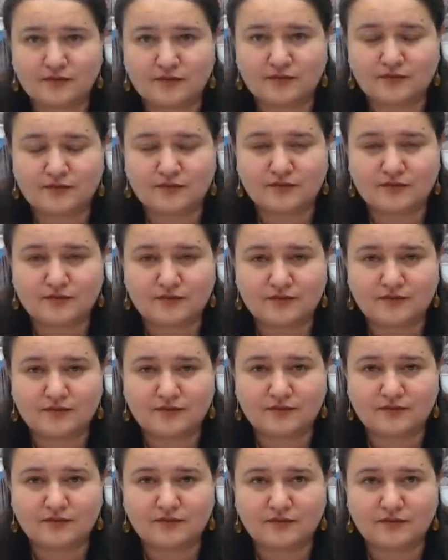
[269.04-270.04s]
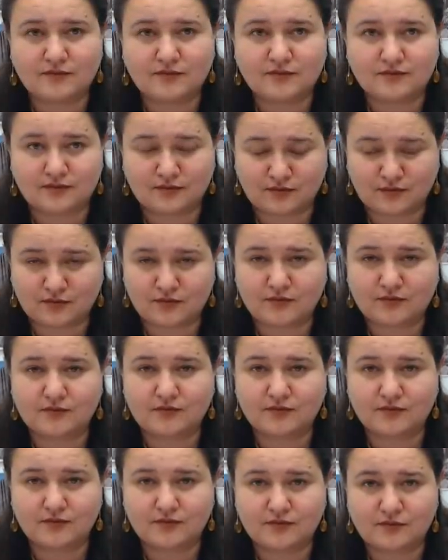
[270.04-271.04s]

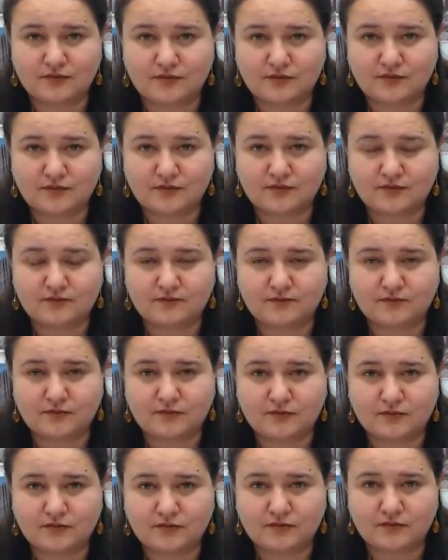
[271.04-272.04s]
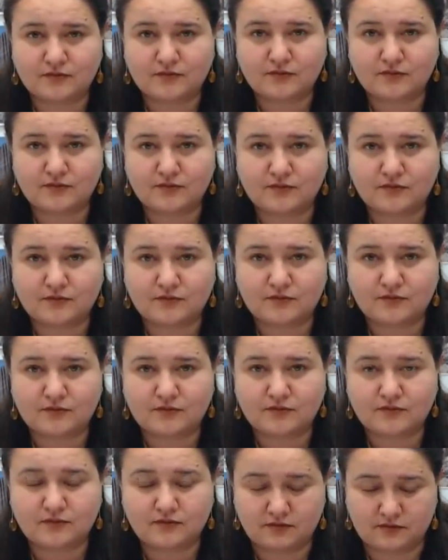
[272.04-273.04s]

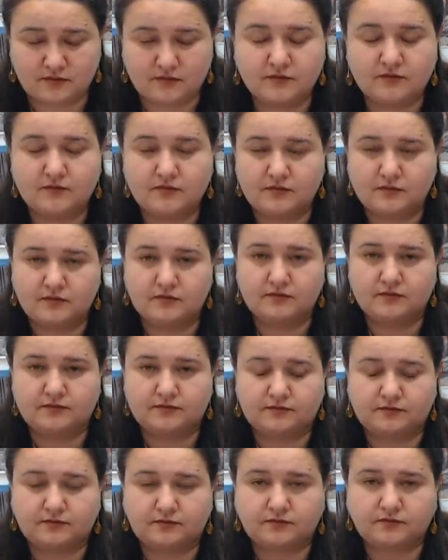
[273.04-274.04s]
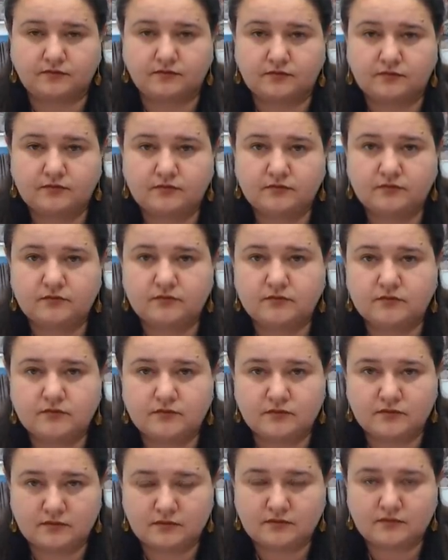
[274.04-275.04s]

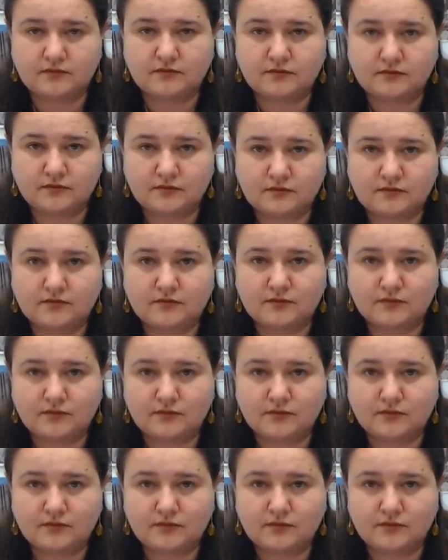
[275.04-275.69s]
[no speech]